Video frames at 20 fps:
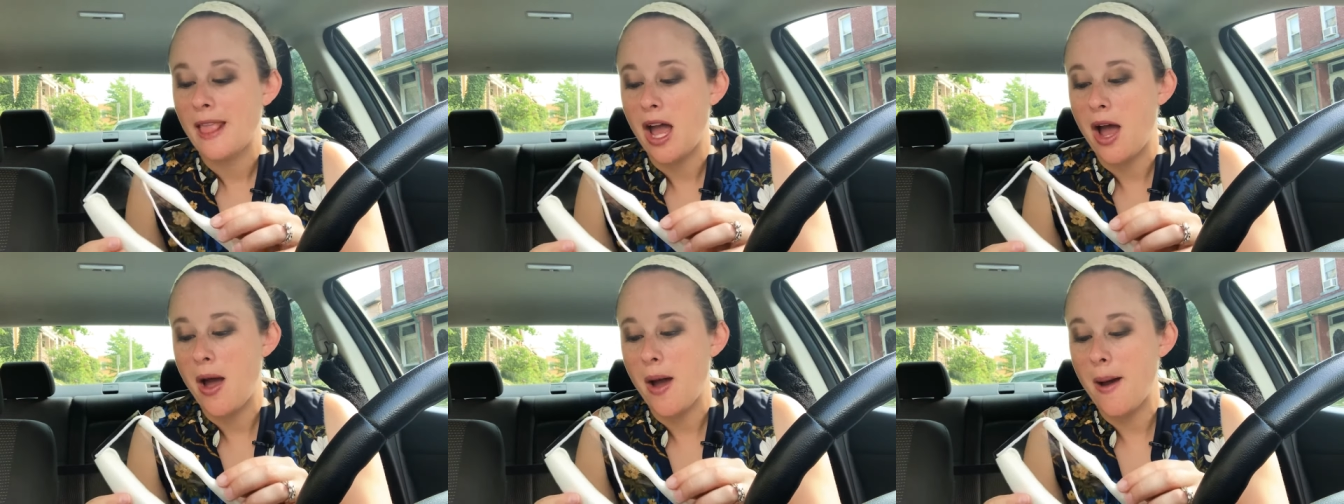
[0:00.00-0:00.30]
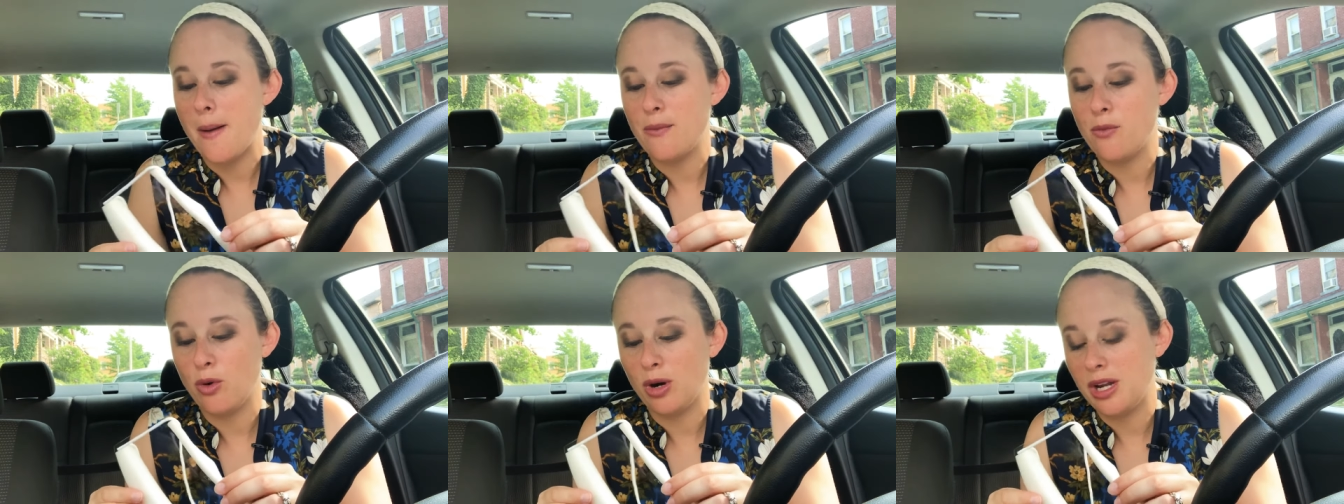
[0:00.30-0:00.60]

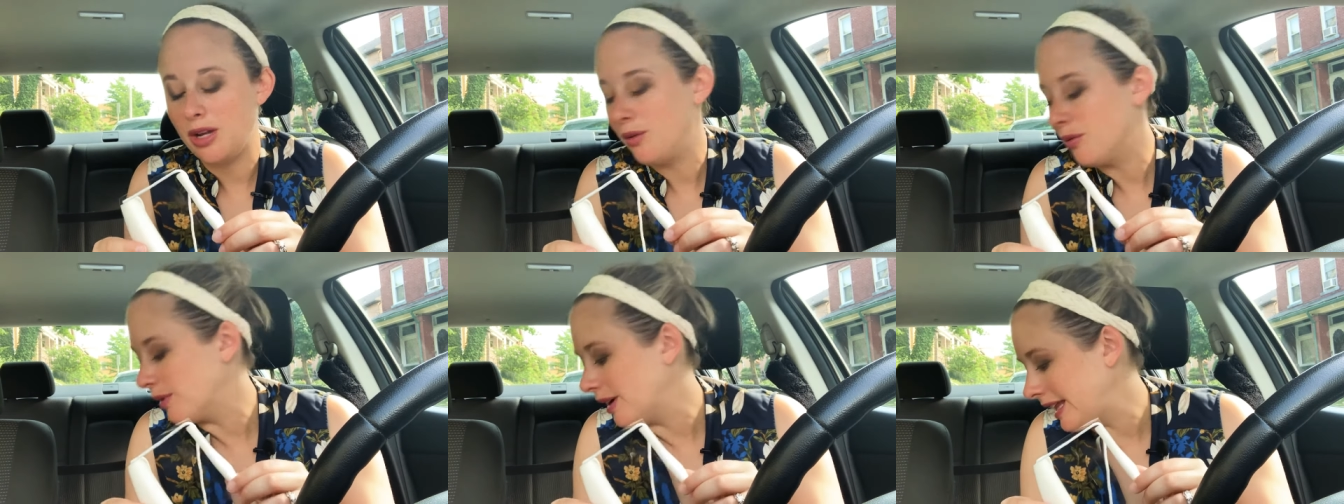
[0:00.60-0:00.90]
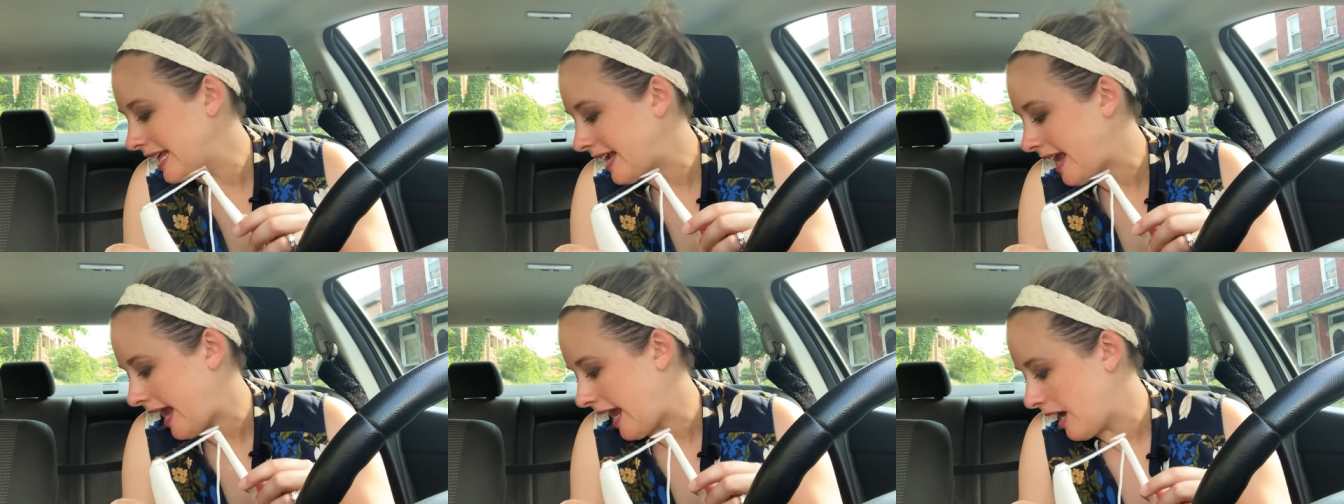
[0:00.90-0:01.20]
um, where you
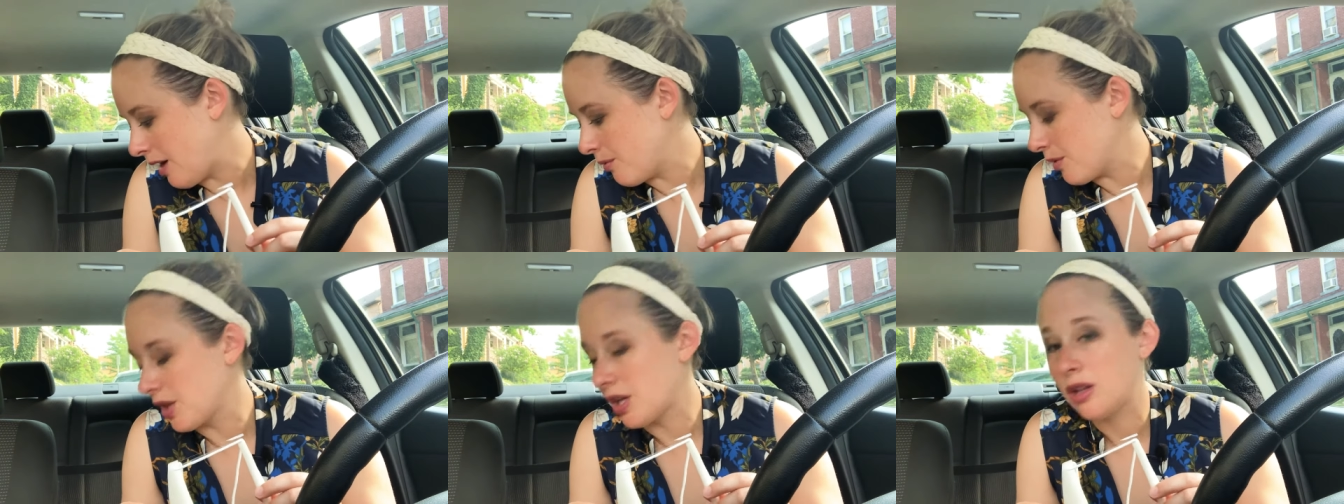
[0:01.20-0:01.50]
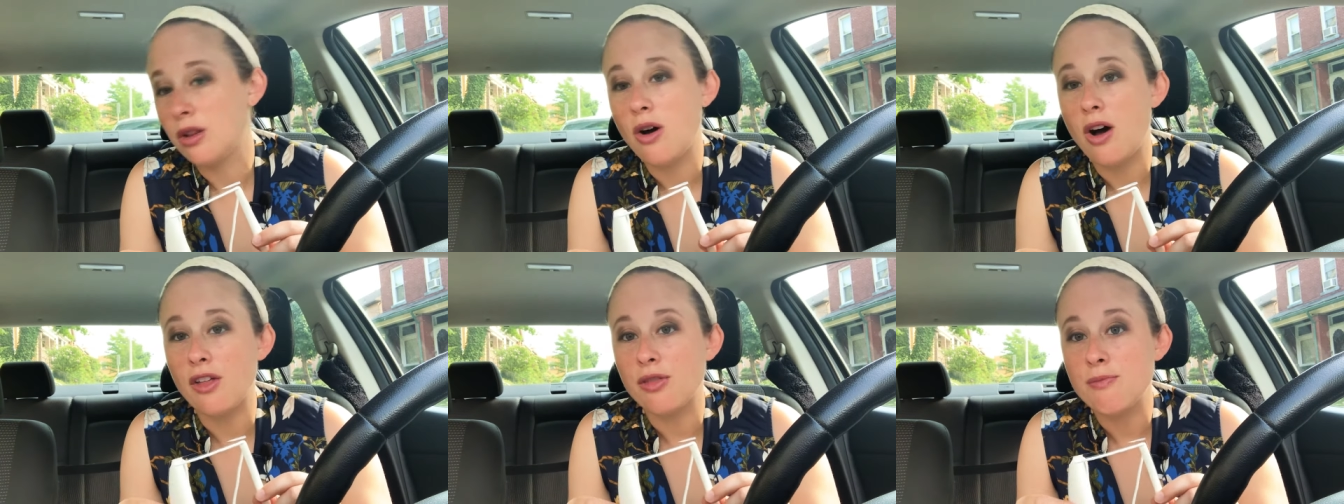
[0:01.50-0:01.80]
really can't with a
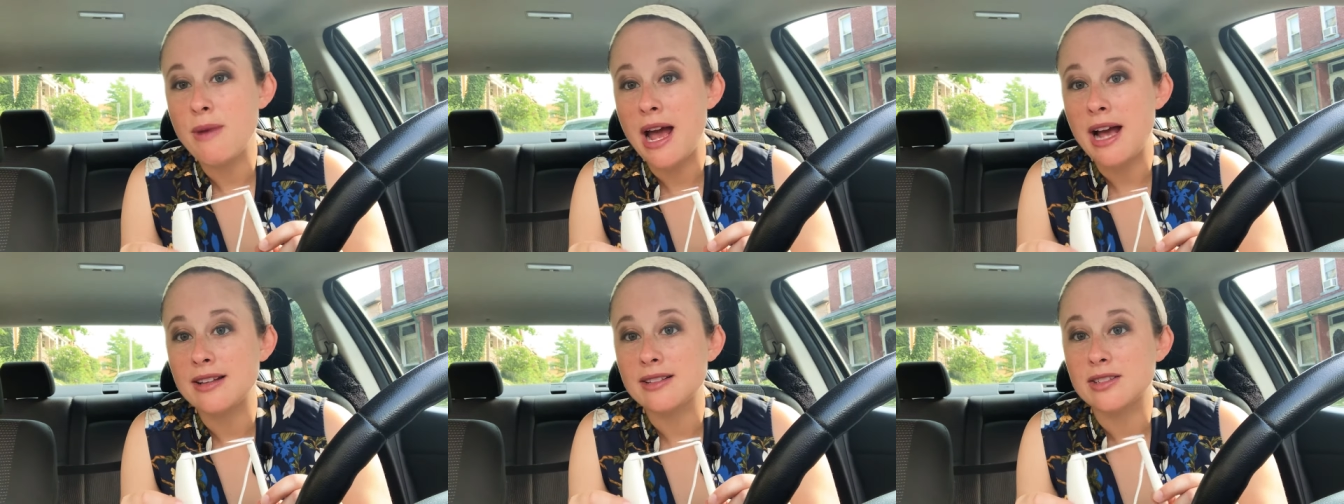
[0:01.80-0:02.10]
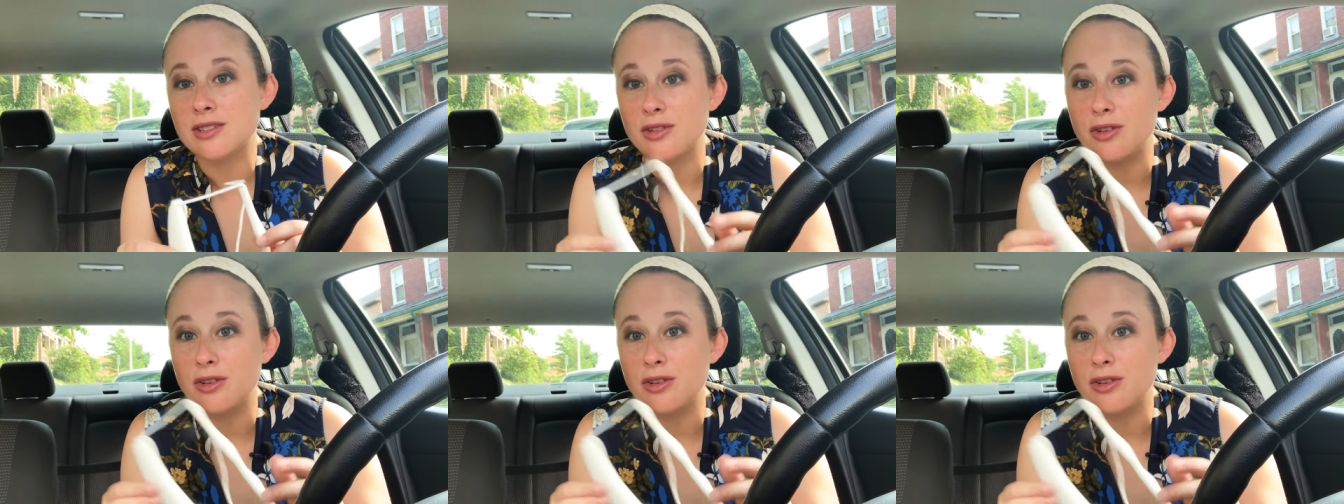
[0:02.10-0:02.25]
cloth mask.